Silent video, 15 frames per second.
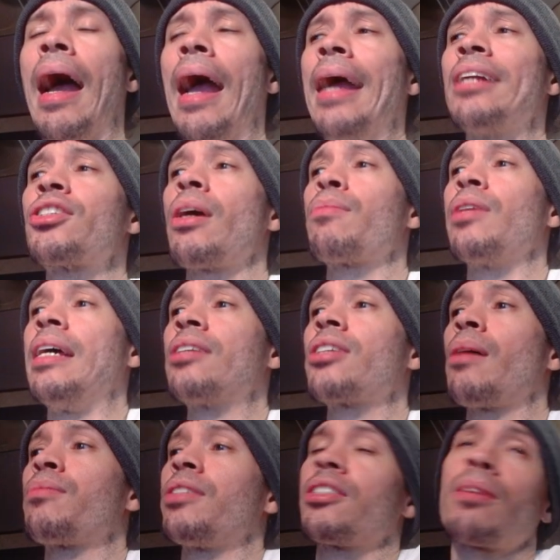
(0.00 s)
it's up, it's
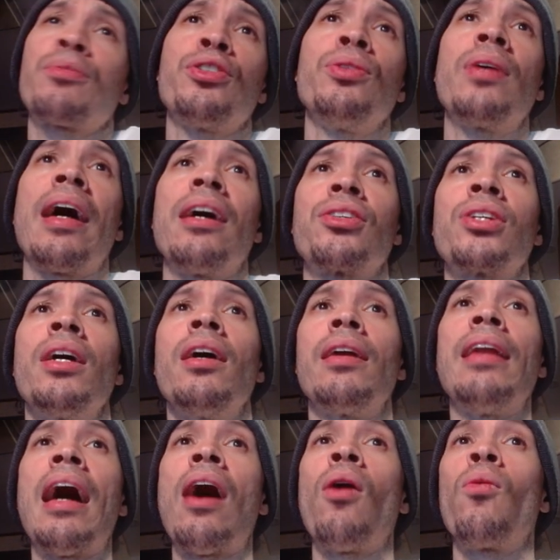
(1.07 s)
up, it's up to you guys.
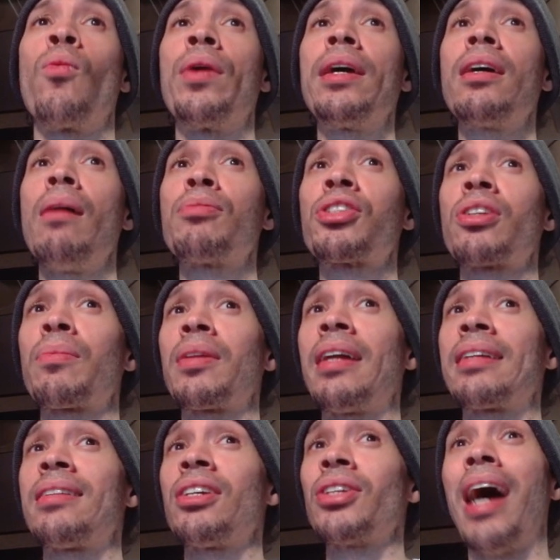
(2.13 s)
Now, when it comes to something
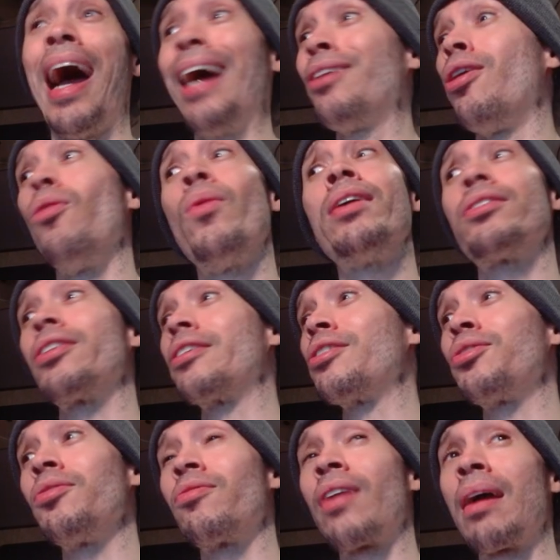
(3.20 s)
like this, I don't want
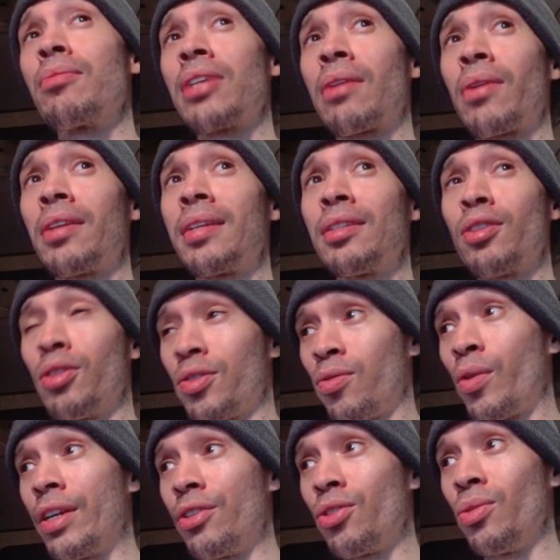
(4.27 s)
32 frames. I'd rather get those
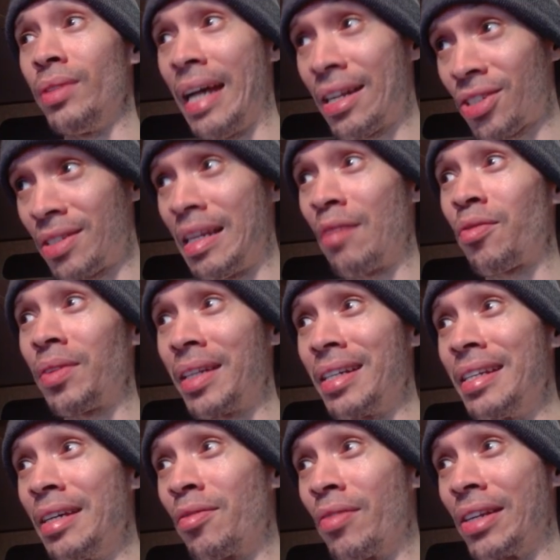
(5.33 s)
42. That's definitely a
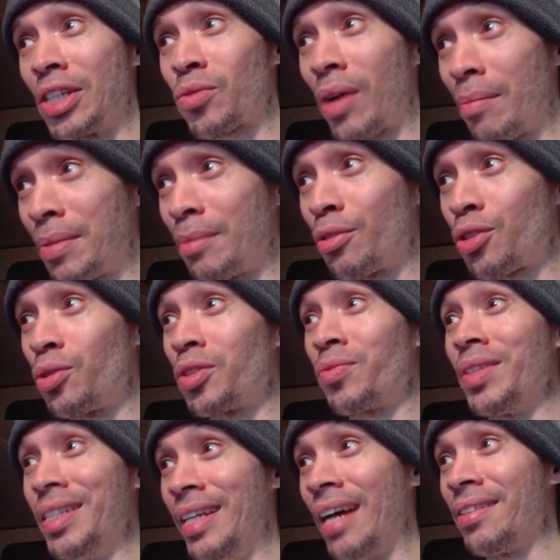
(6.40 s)
difference. That's why people choose
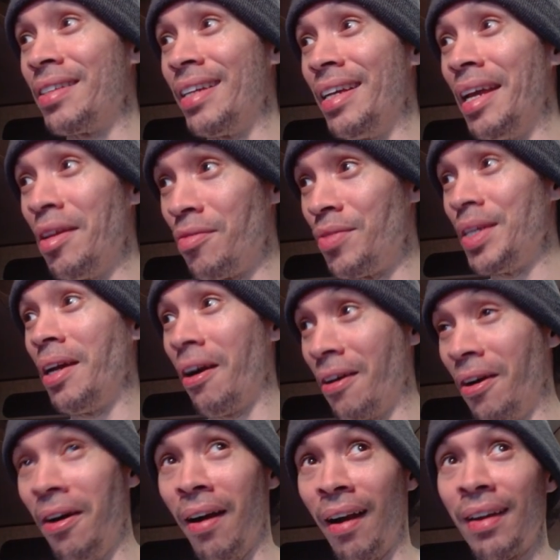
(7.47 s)
fidelity and
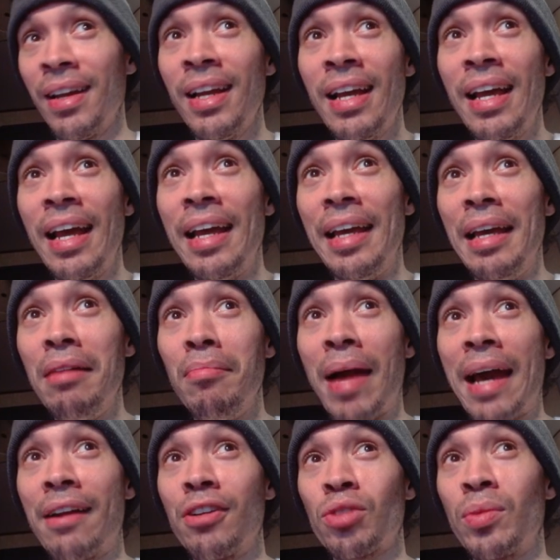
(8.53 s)
VRR. It
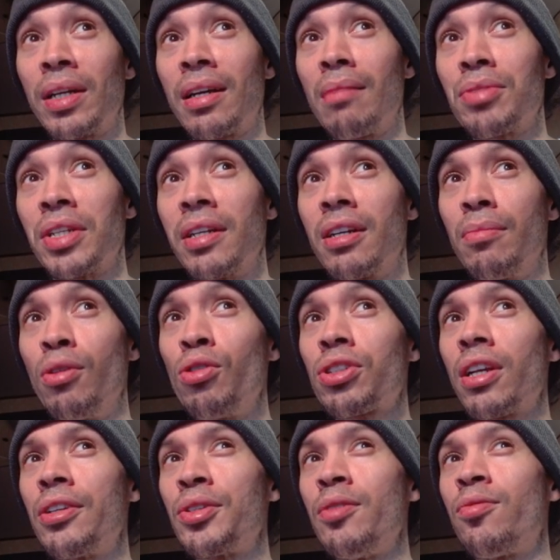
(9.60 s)
matters when it comes to here, but who's
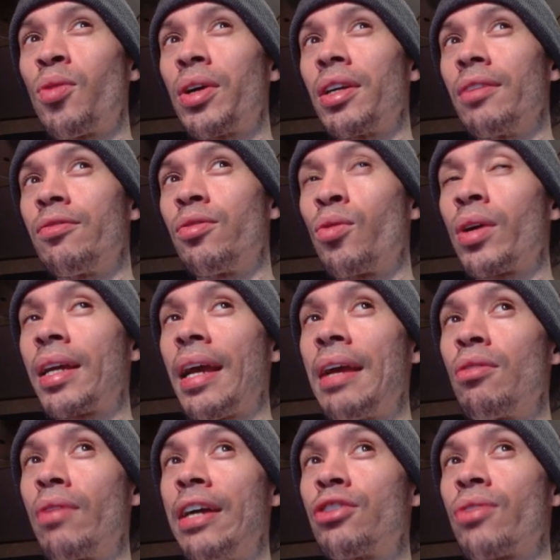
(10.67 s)
going to do 4,
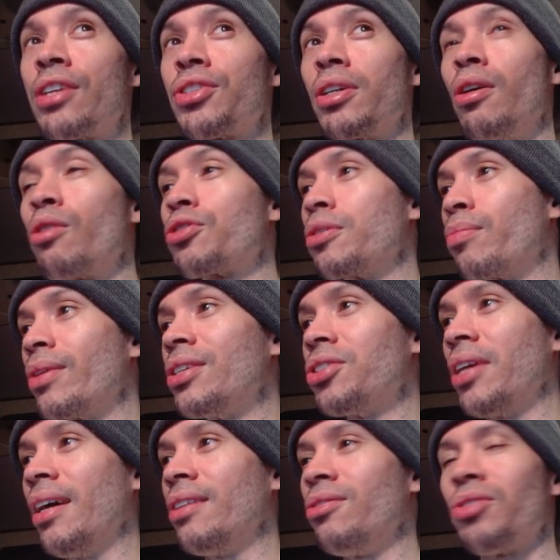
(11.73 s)
4K ray tracing ultra
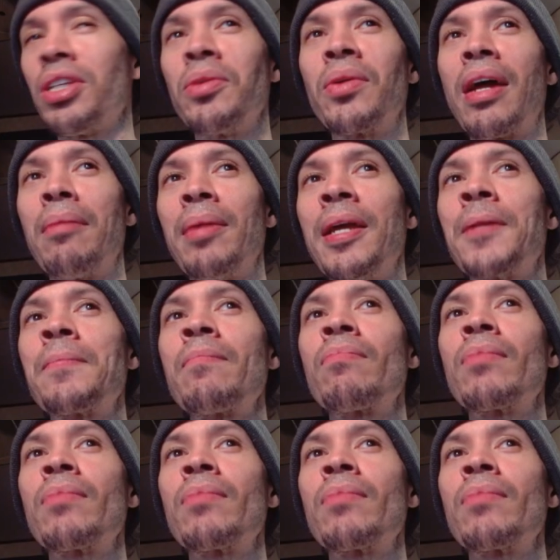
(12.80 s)
preset? You see what I mean?